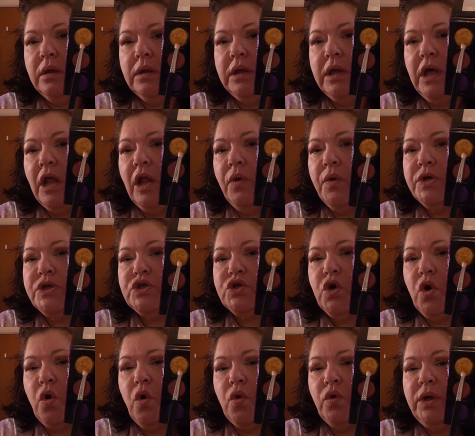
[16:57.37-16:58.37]
yellowish
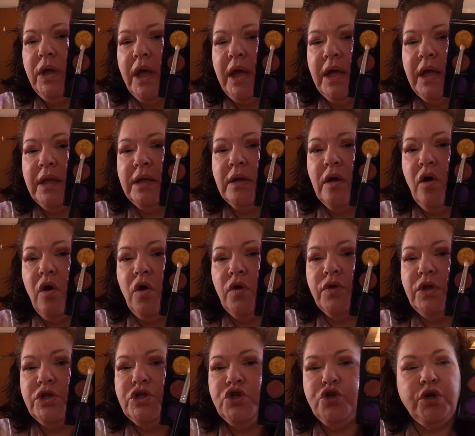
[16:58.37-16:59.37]
gold, and
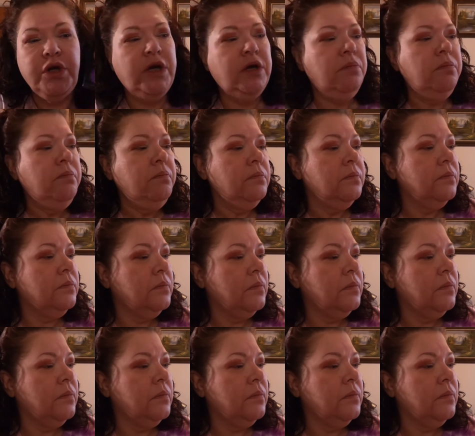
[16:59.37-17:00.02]
called the Dream.